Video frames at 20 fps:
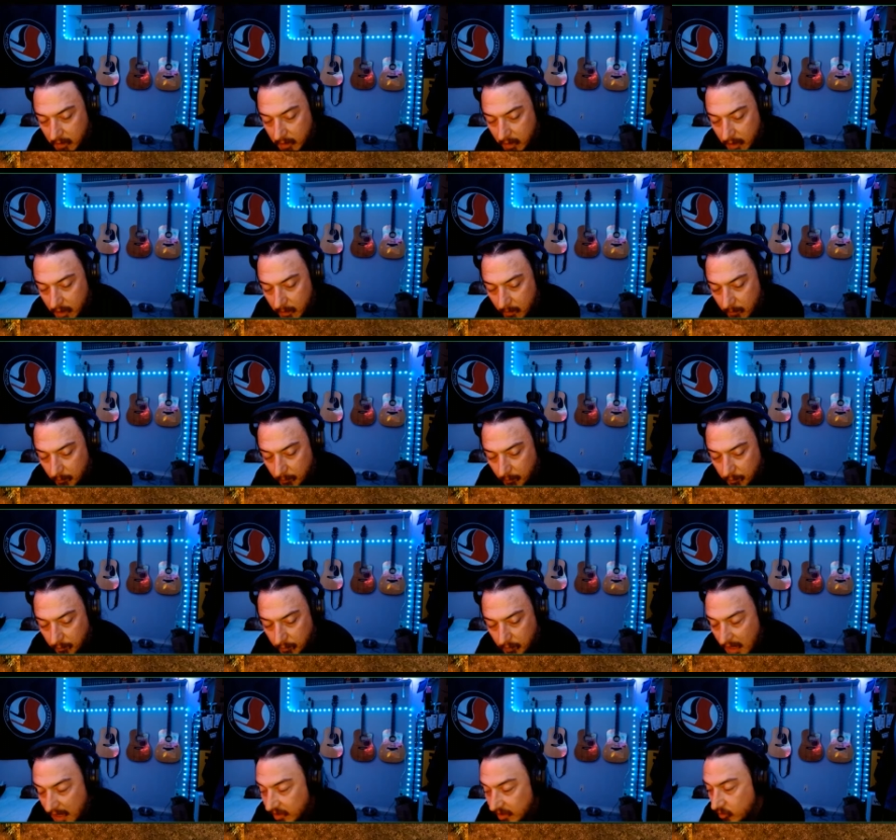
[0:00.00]

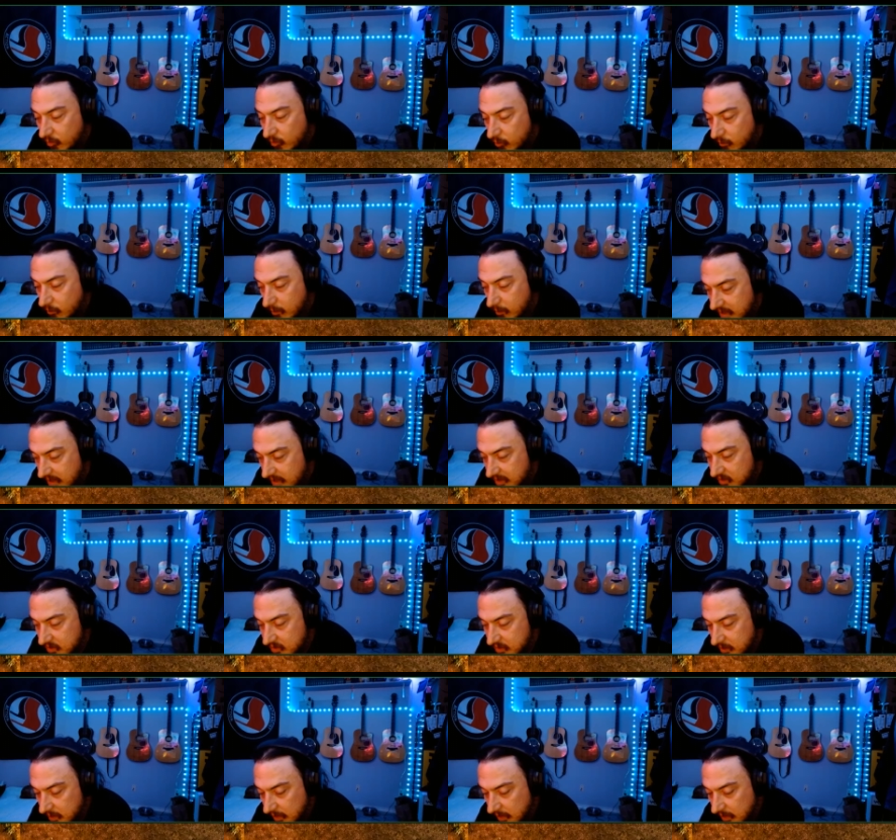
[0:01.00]
I do miss